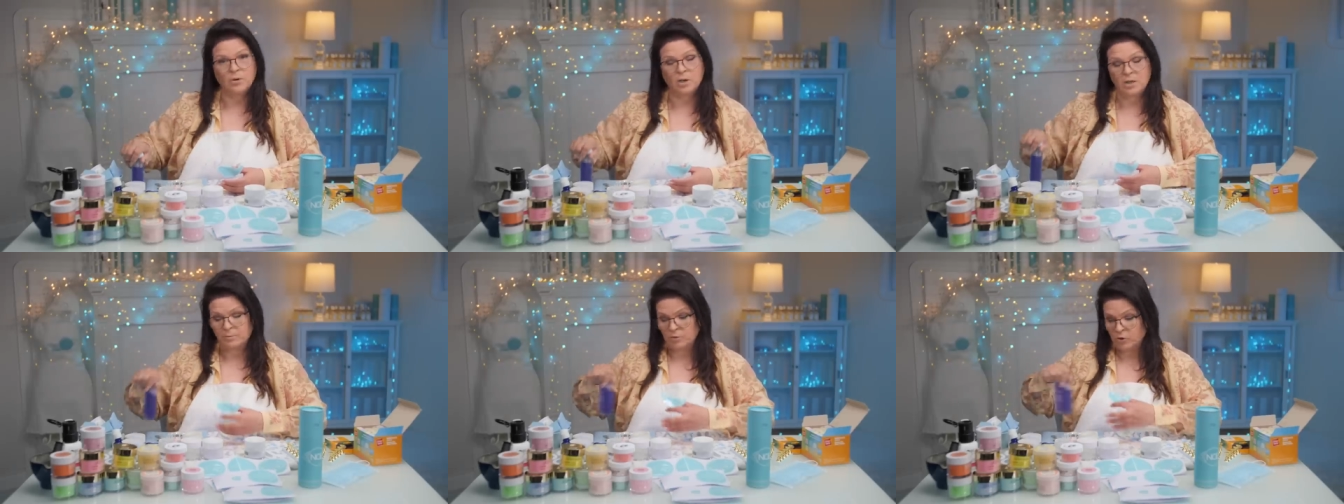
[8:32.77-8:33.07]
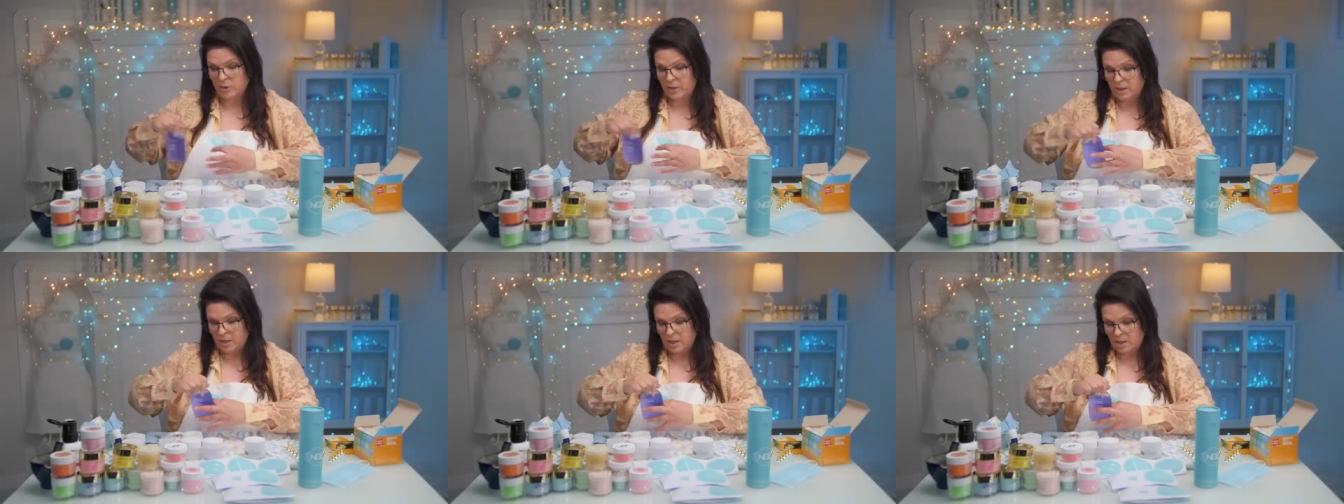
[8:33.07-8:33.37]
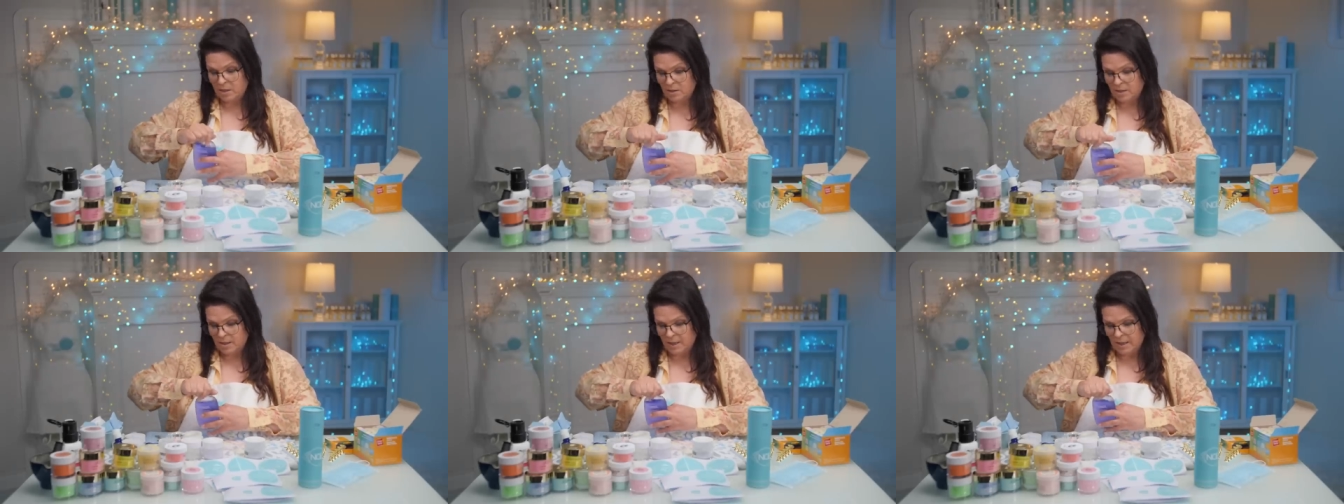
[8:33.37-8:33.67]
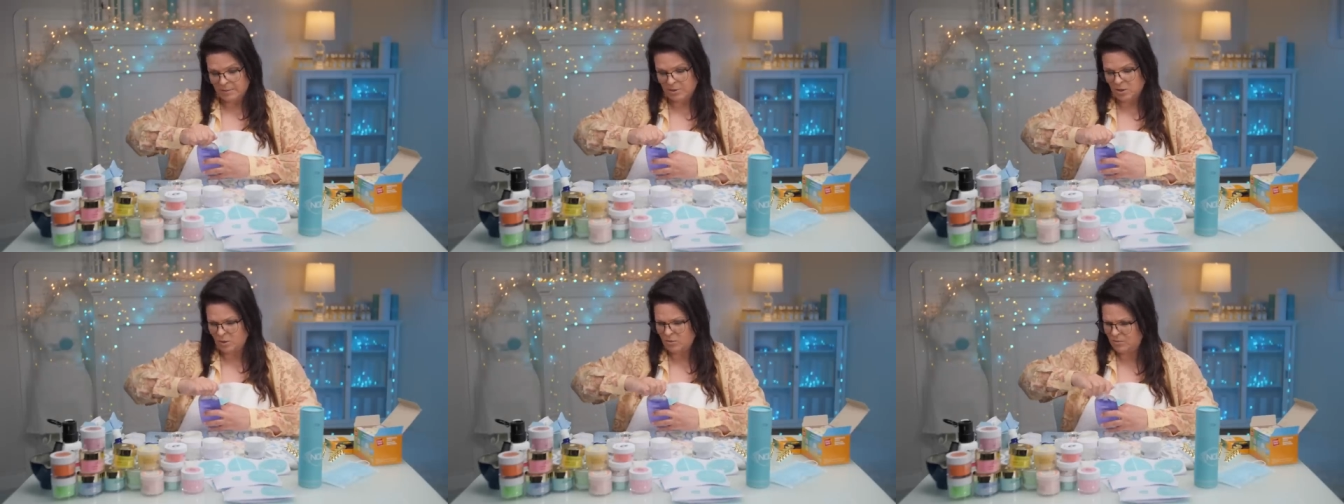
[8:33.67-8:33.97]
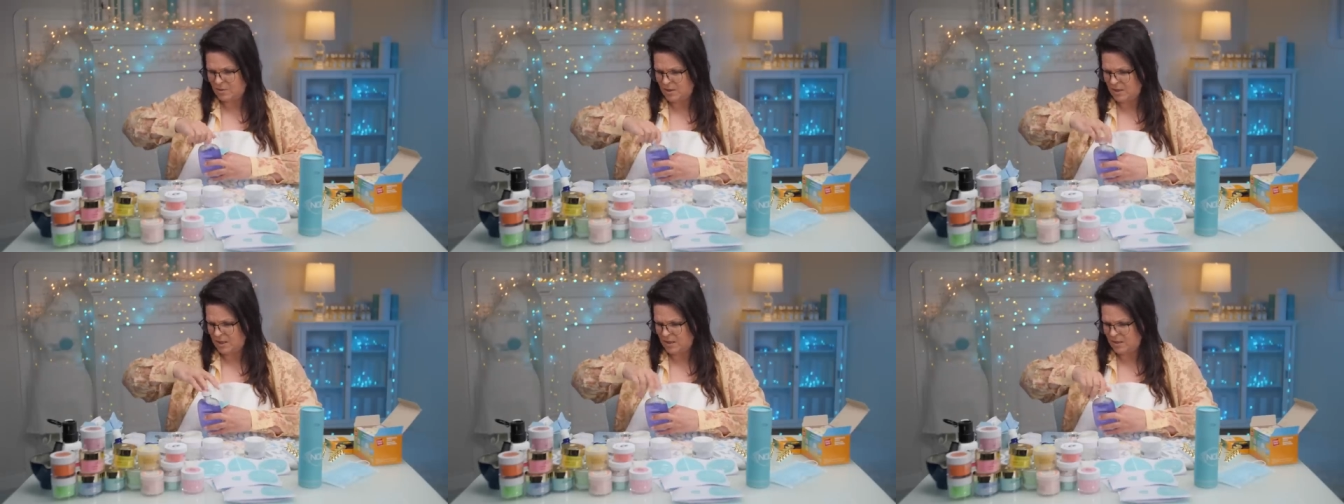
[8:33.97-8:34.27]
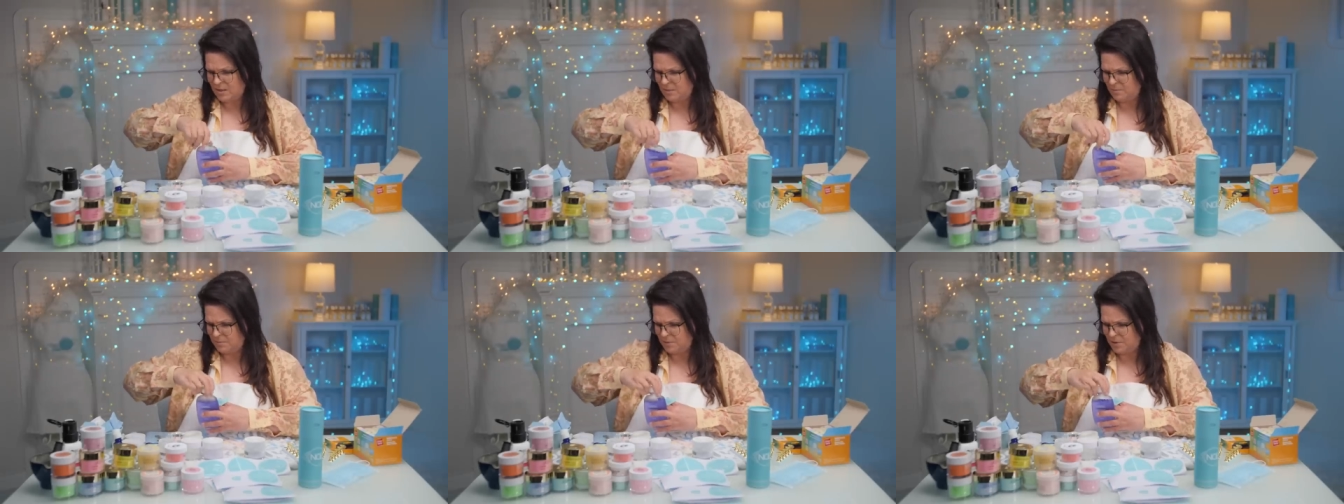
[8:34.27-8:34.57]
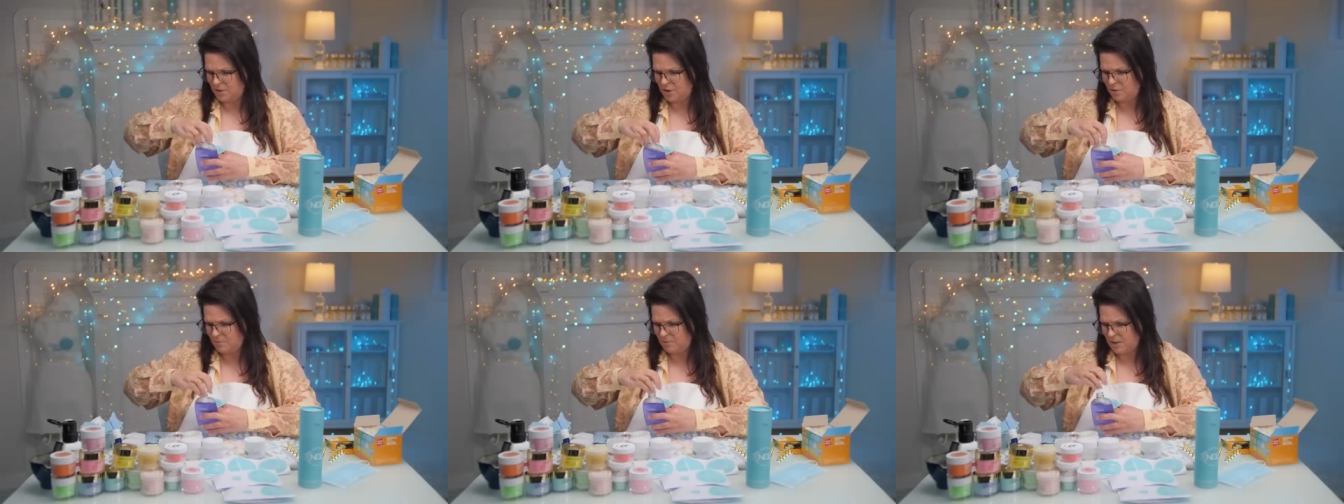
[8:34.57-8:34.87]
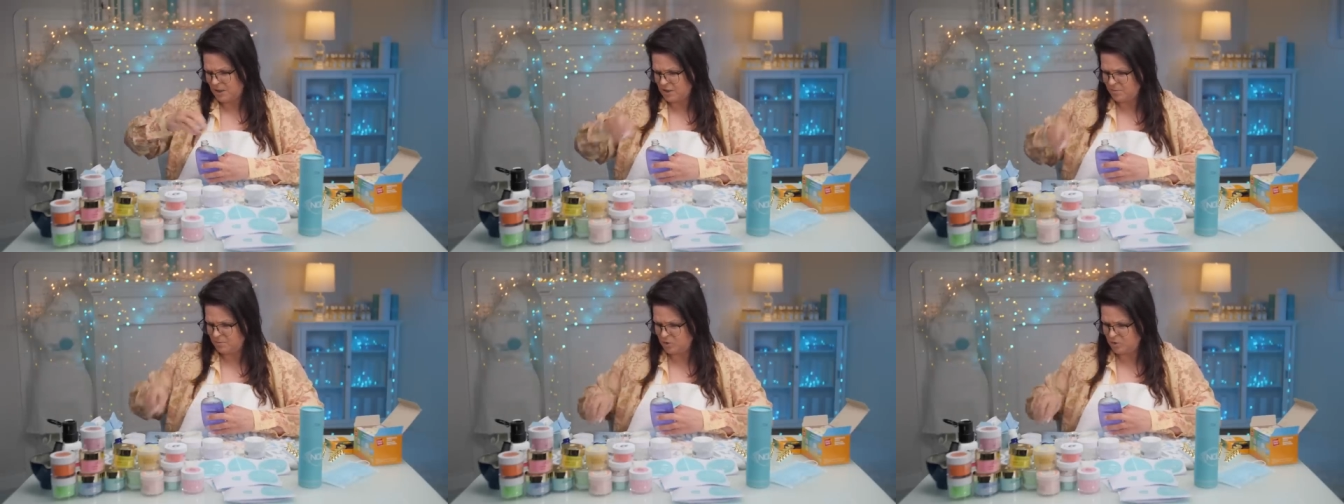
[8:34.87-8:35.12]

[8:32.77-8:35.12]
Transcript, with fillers: monomer in here, and I don't need too much.